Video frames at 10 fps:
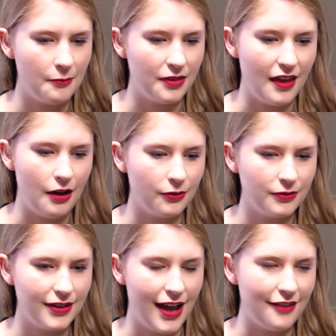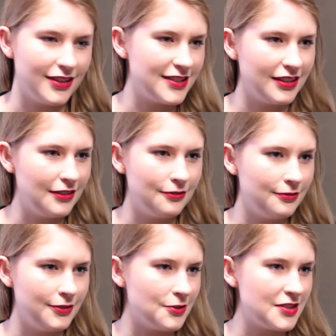without having to leave
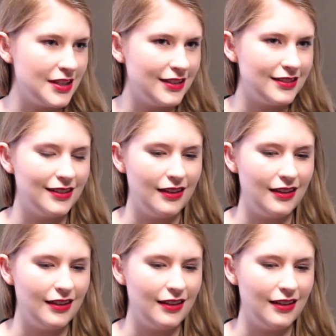your seat.